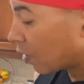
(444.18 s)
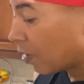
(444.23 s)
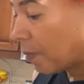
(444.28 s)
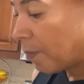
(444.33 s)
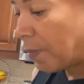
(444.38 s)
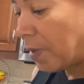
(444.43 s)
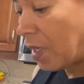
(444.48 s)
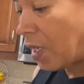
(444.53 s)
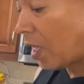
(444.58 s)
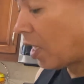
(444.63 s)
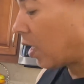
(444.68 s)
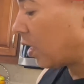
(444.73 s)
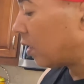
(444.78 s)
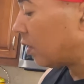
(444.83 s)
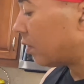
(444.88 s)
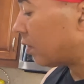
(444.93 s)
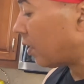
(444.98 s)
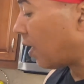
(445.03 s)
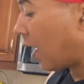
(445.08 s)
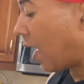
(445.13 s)

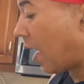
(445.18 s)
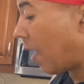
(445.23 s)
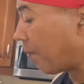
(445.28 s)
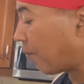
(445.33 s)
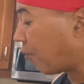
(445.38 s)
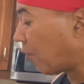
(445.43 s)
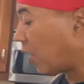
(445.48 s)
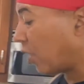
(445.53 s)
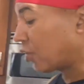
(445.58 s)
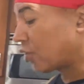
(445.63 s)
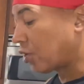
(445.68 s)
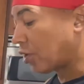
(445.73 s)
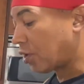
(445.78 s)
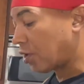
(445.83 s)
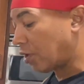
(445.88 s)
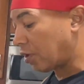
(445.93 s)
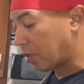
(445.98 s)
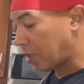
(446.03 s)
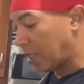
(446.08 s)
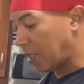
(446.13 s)
because I pressure
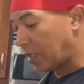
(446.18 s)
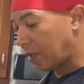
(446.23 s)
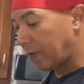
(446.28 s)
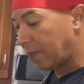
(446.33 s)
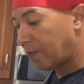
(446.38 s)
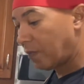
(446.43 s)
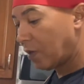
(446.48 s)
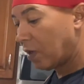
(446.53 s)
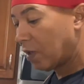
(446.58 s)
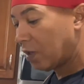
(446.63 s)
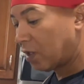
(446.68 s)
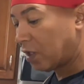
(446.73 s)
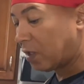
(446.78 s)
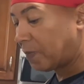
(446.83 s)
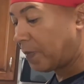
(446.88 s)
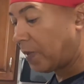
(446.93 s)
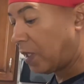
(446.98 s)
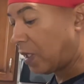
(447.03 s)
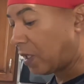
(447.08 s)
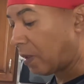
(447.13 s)
cooked it to
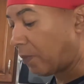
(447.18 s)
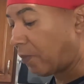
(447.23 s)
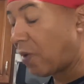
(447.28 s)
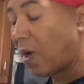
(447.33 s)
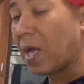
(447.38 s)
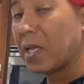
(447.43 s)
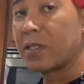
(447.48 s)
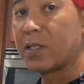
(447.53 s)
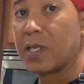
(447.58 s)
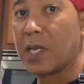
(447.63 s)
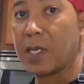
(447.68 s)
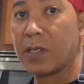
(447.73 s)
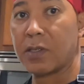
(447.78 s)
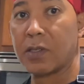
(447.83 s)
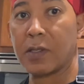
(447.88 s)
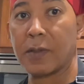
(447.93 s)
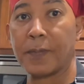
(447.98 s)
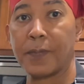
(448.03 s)
speed up the process,